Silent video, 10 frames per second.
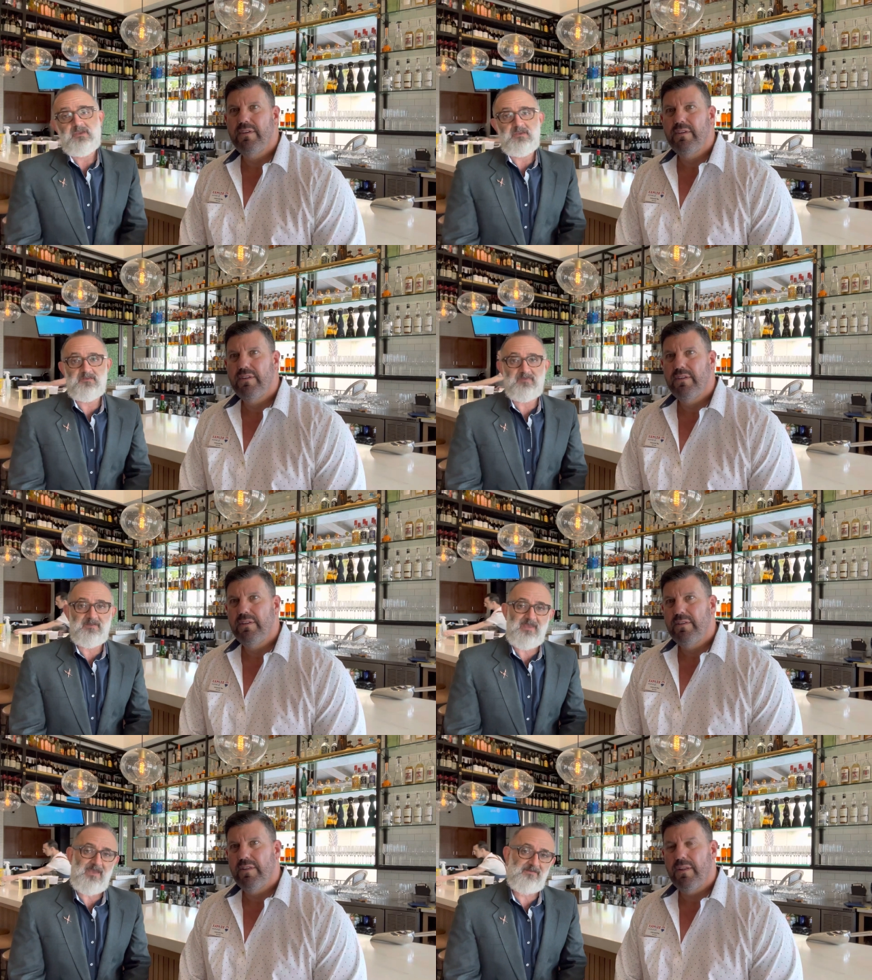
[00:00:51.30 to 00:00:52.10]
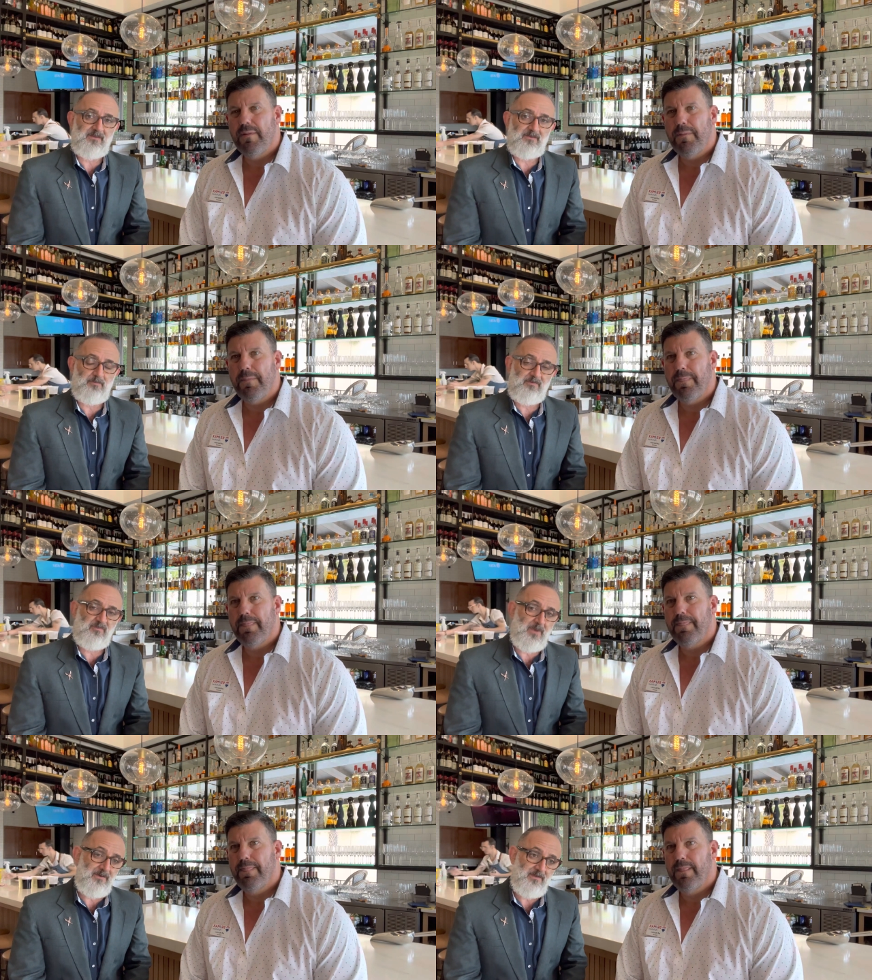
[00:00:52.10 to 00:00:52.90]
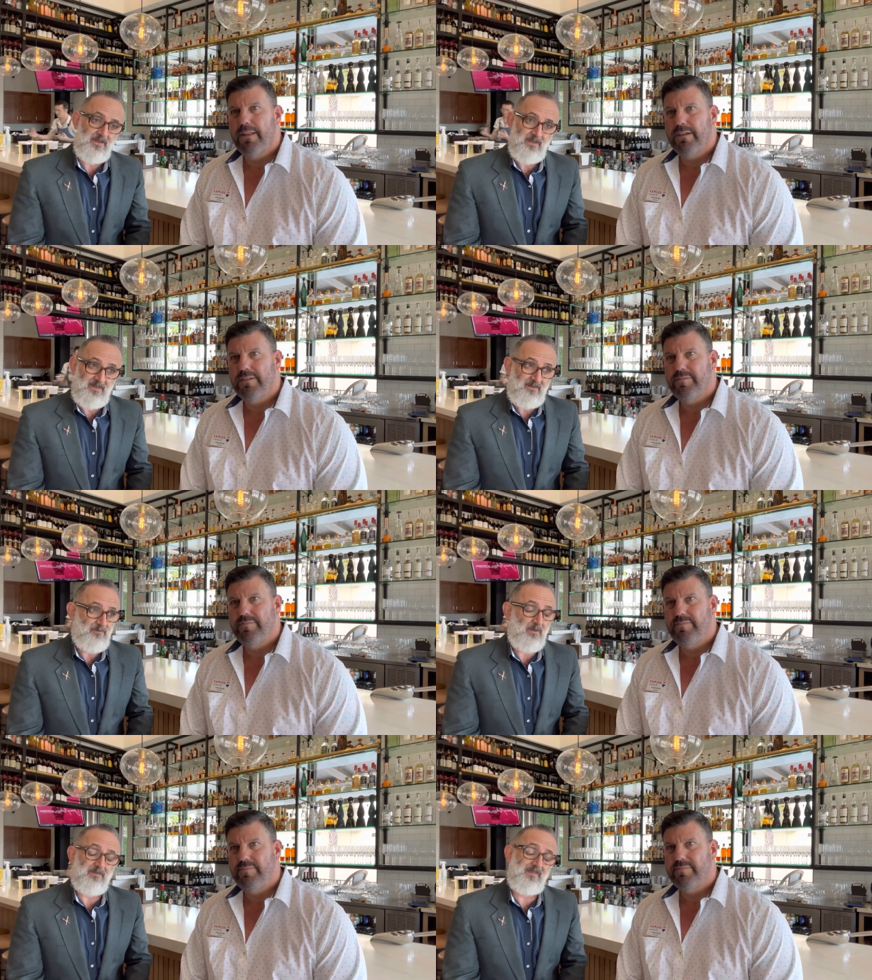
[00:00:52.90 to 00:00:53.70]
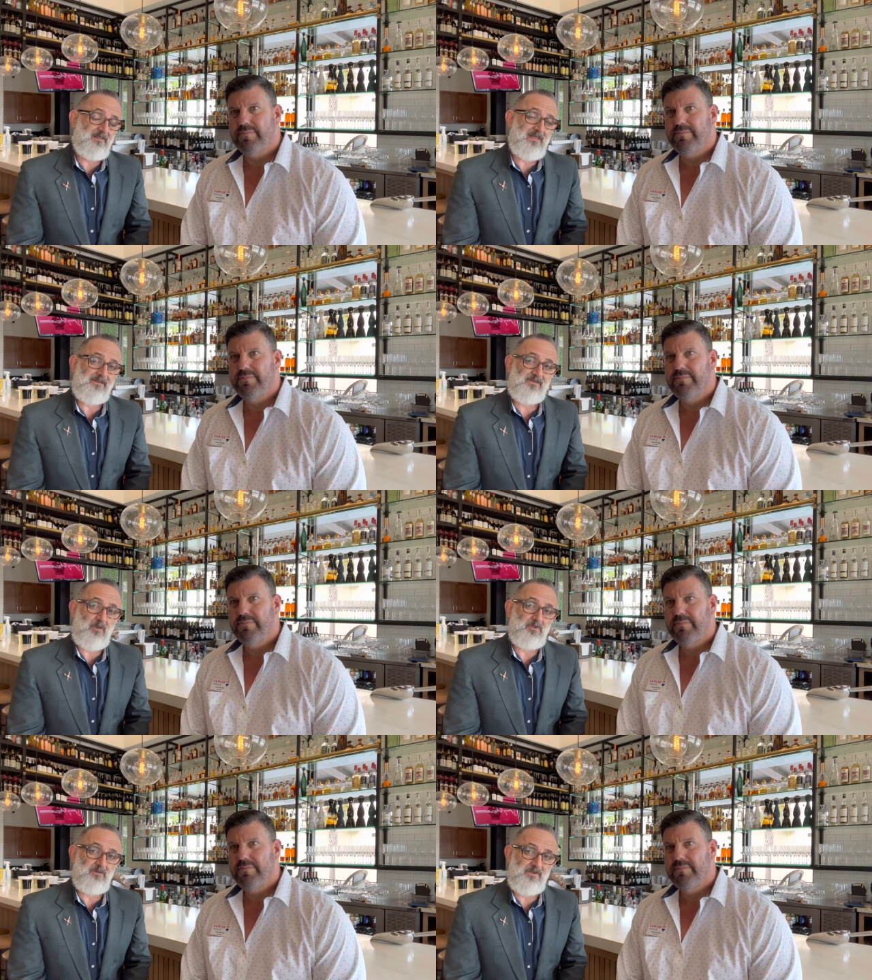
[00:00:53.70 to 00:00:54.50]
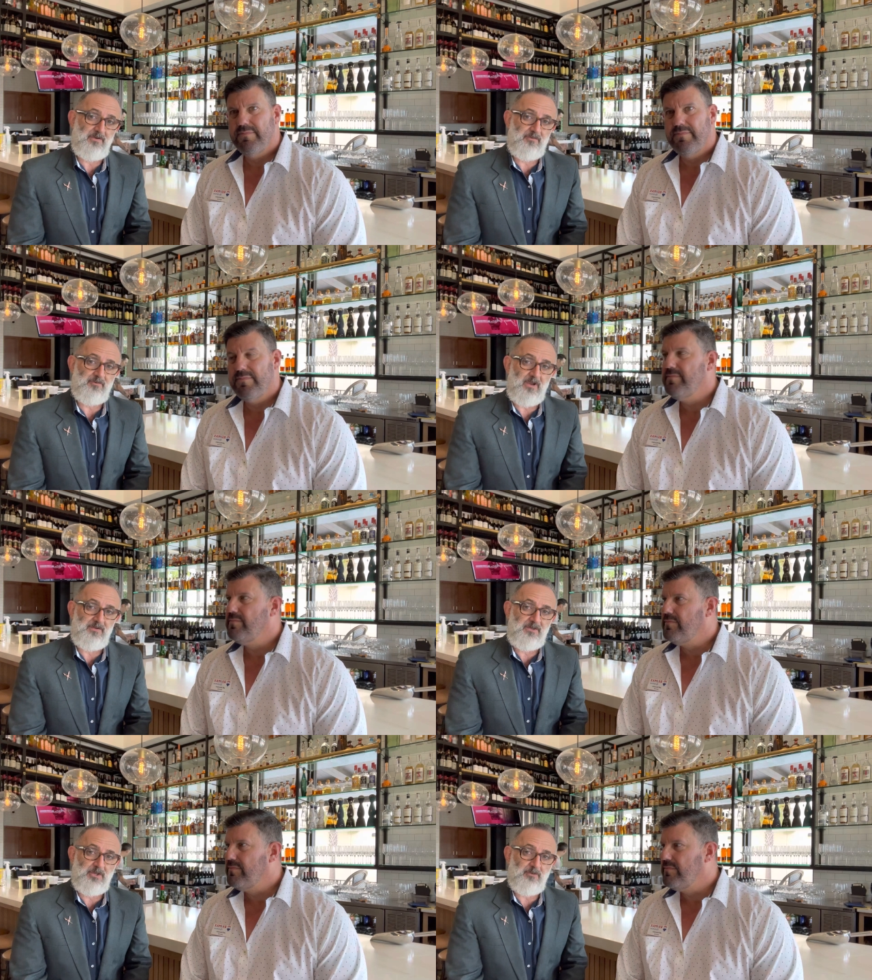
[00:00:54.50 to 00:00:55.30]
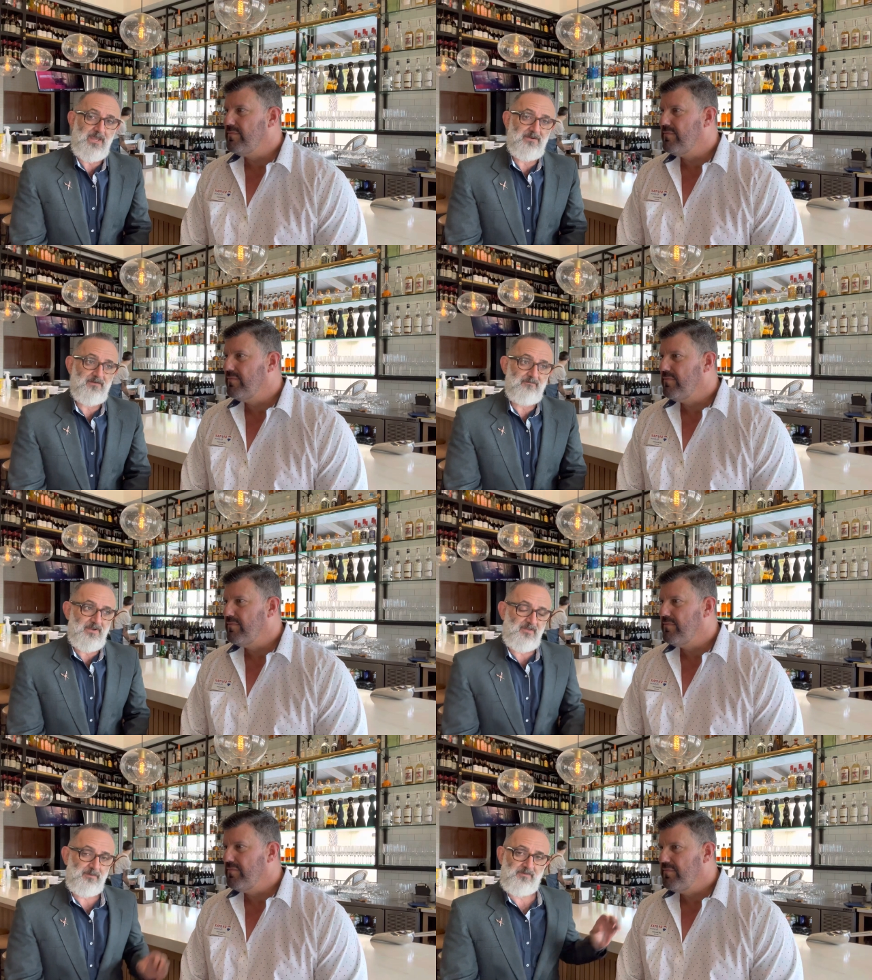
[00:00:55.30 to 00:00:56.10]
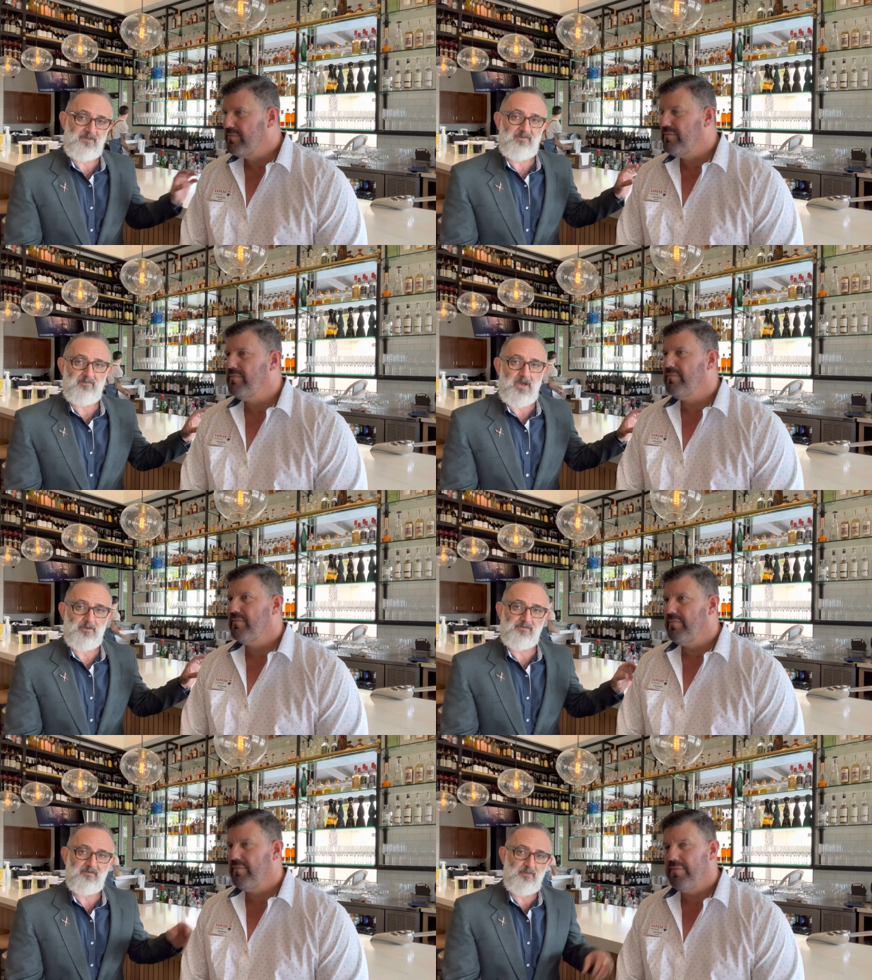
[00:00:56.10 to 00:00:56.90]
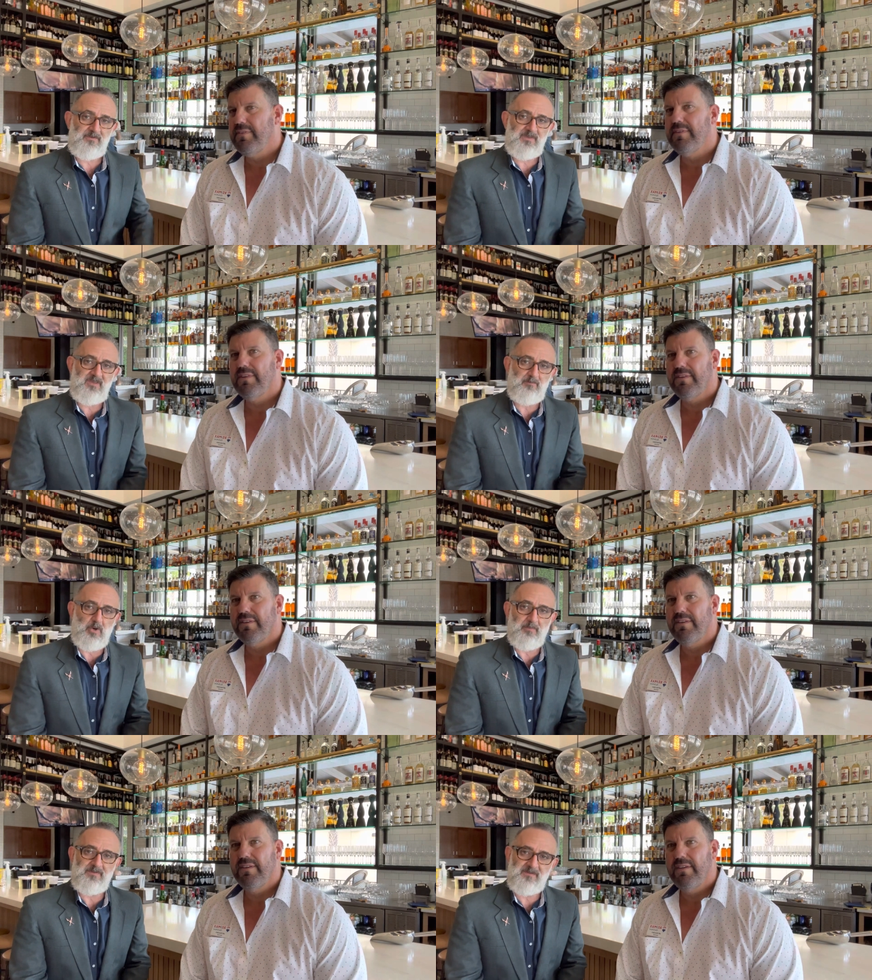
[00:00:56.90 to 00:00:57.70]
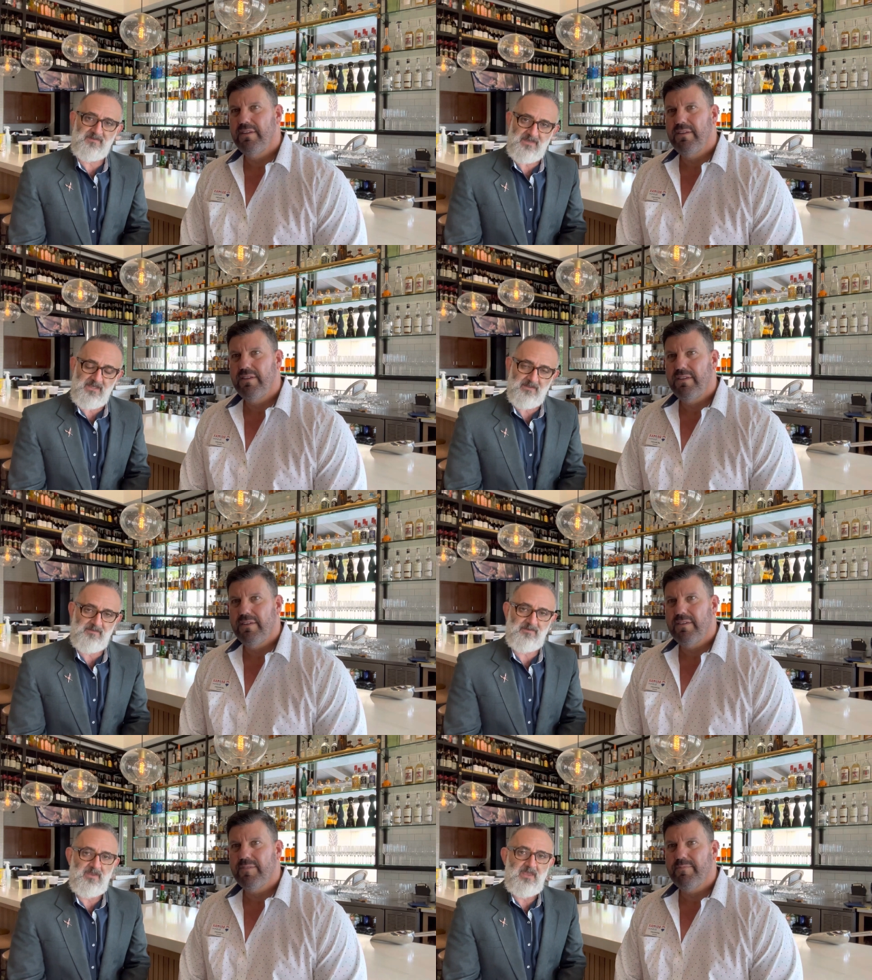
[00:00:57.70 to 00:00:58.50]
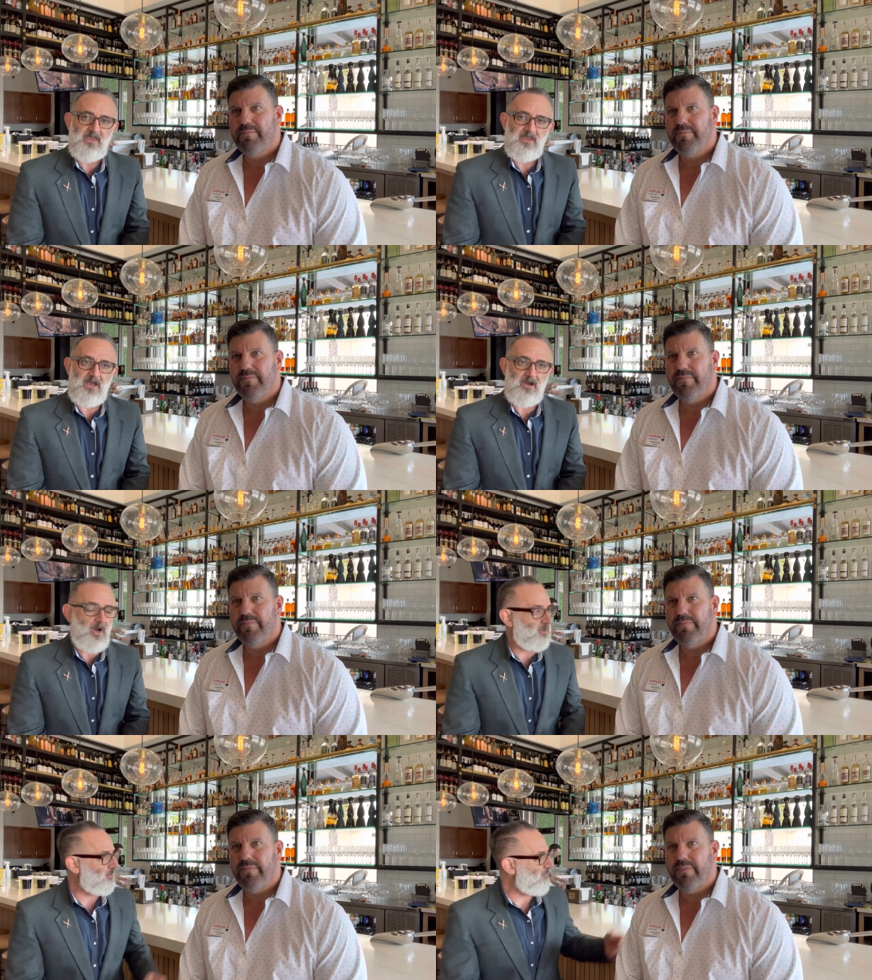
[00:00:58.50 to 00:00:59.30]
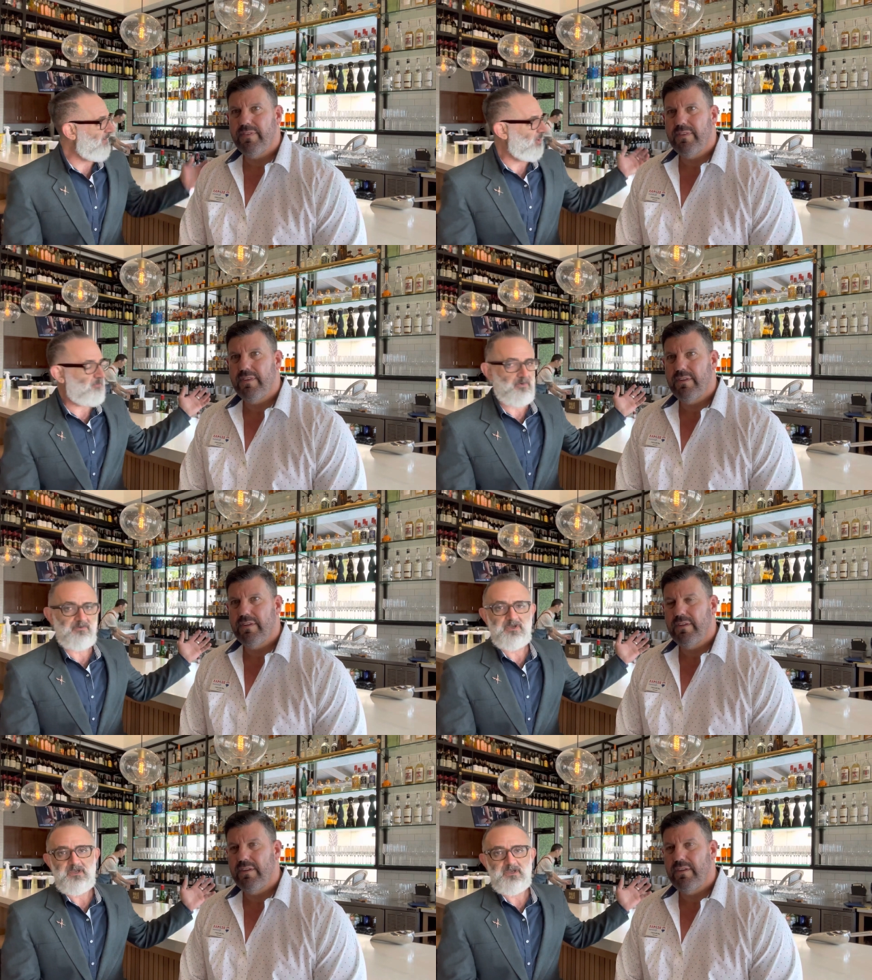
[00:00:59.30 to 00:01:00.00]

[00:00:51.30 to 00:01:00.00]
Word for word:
Speaker 1: is fantastic. We've spent probably the last couple of years trying to curate very specific bottles of whiskey, bourbons, and tequilas uh, all are available.